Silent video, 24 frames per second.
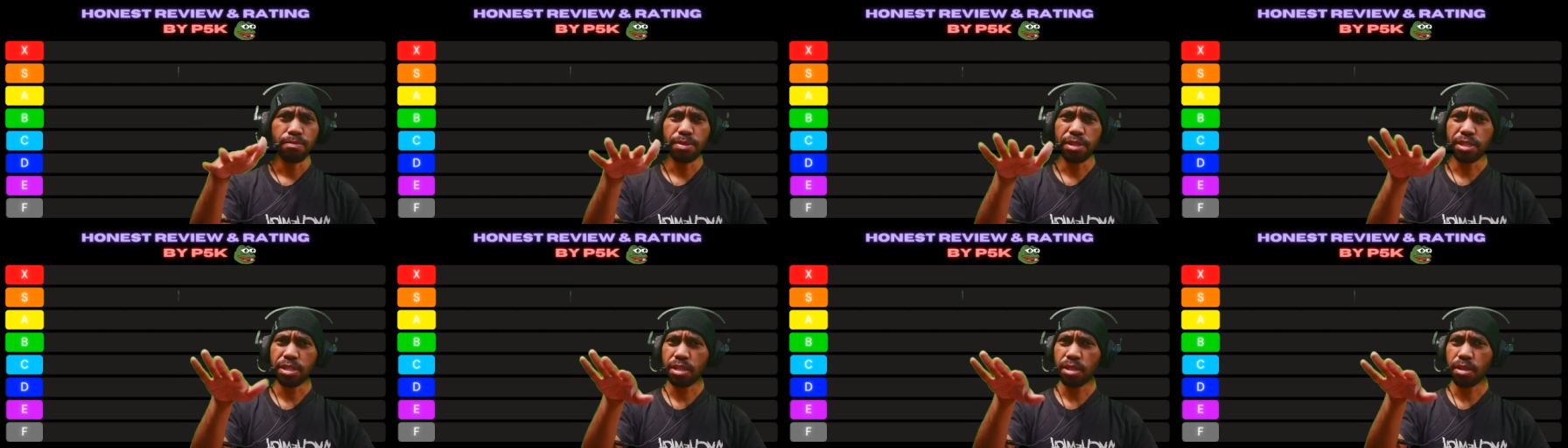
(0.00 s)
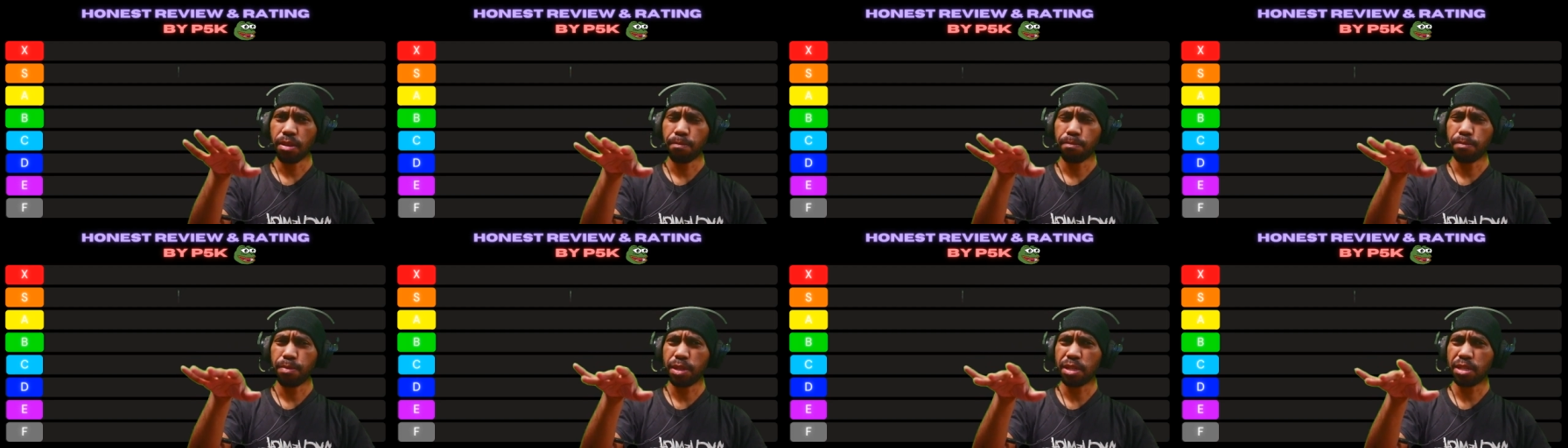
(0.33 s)
this
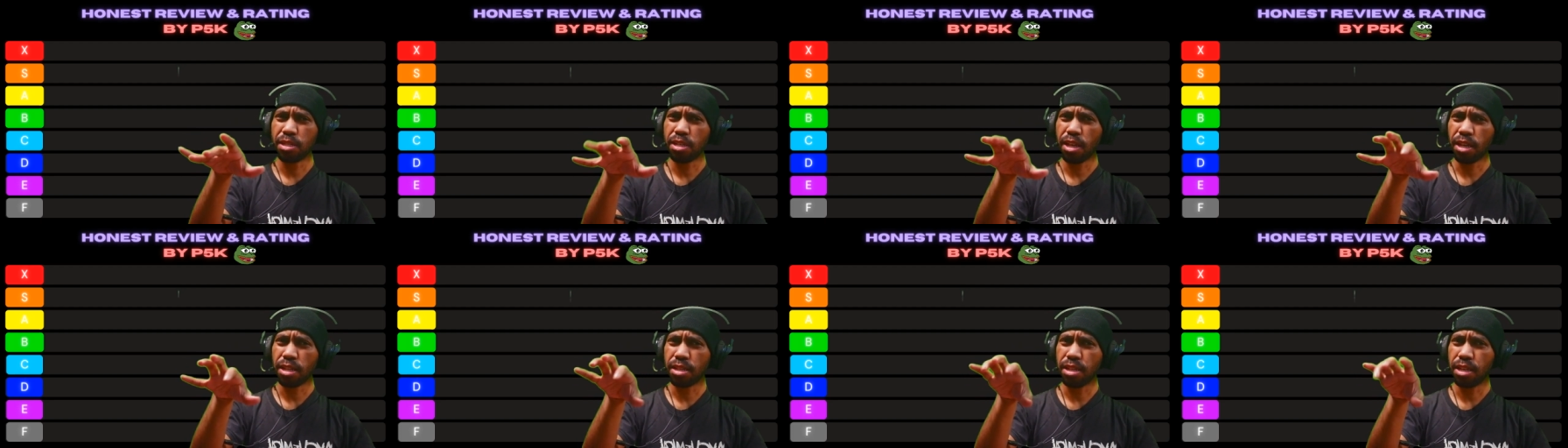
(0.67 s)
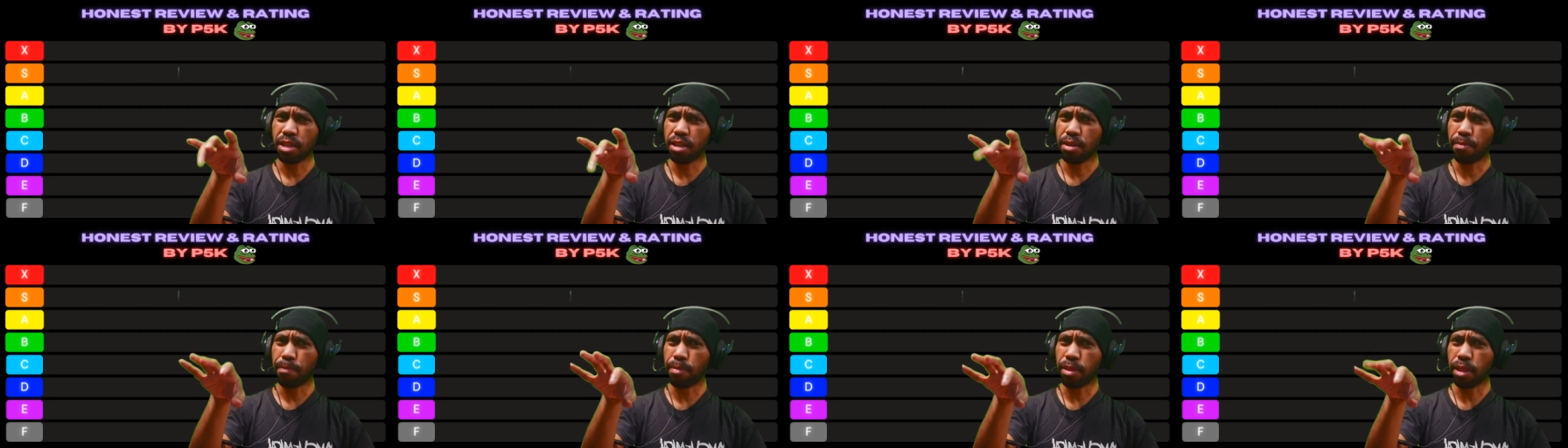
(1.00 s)
pizza
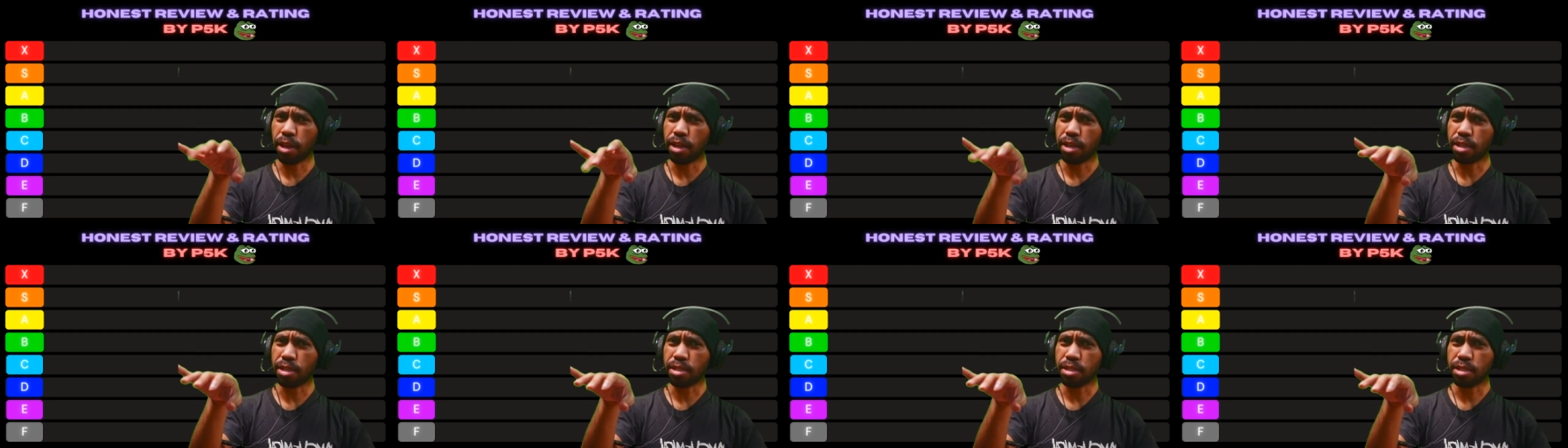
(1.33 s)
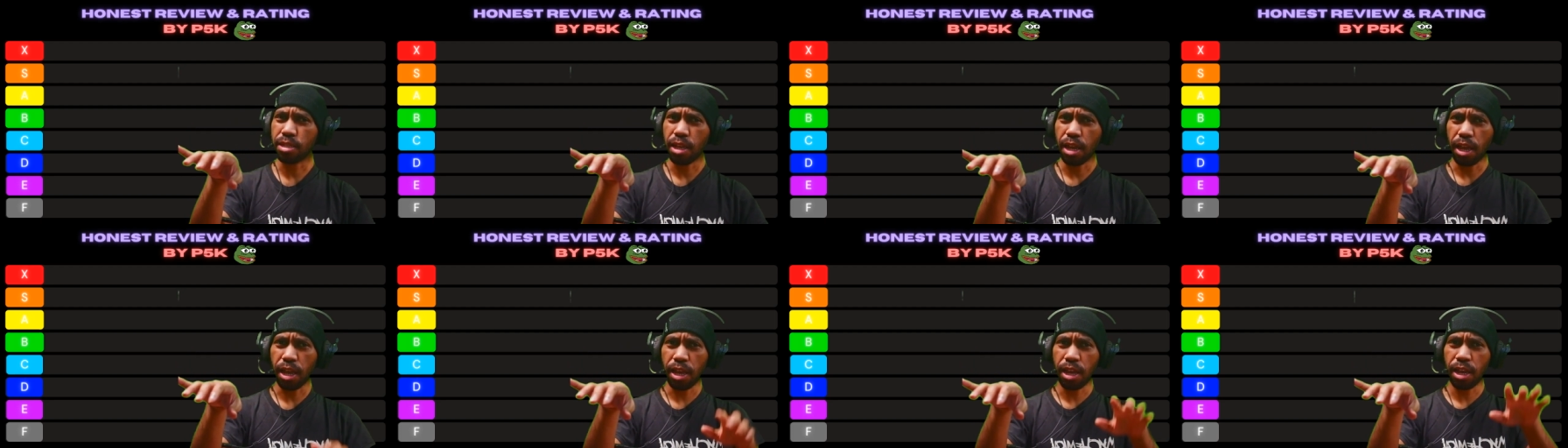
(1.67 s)
thing place
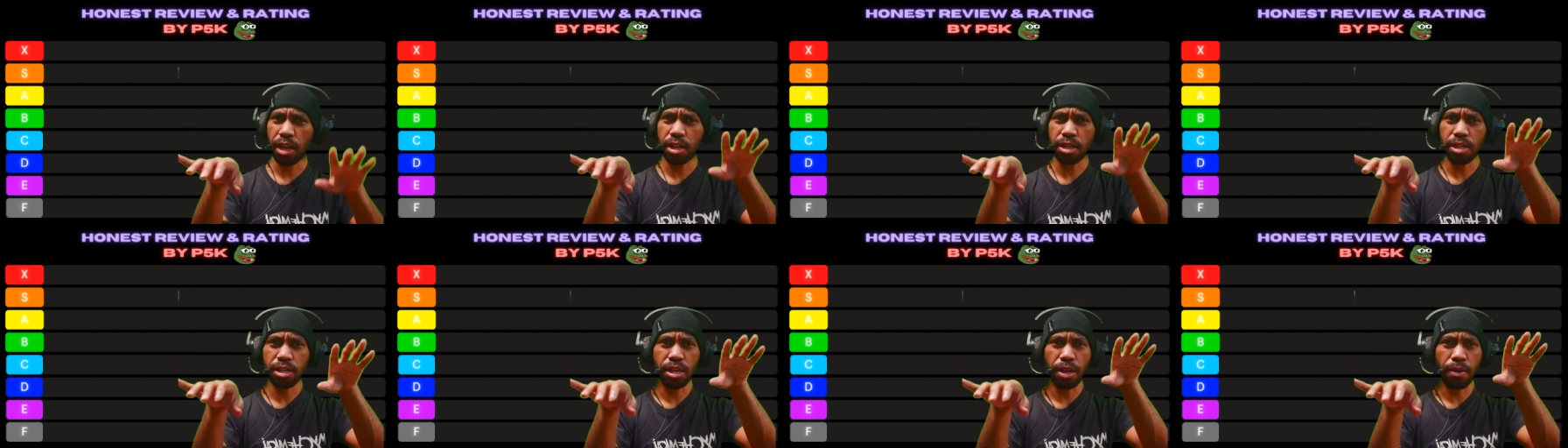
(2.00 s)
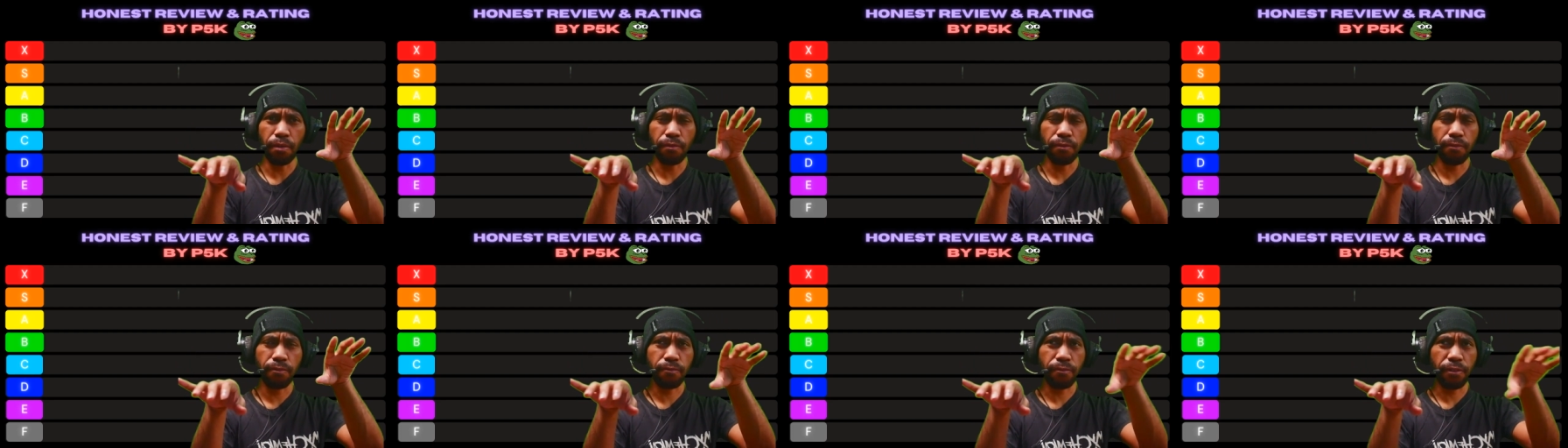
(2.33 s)
and
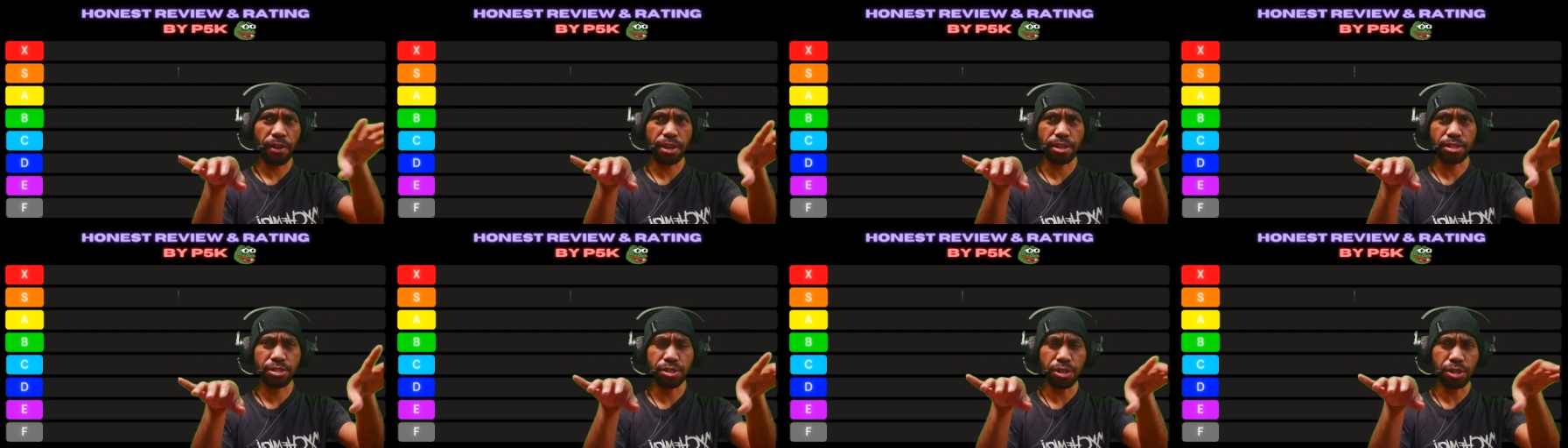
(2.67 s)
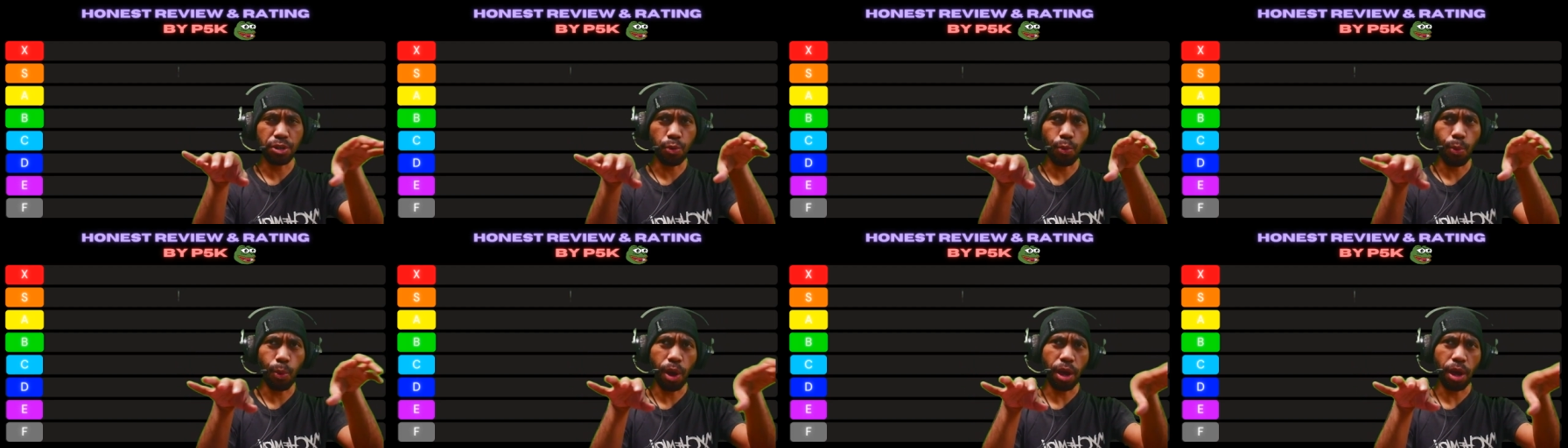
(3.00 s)
the factory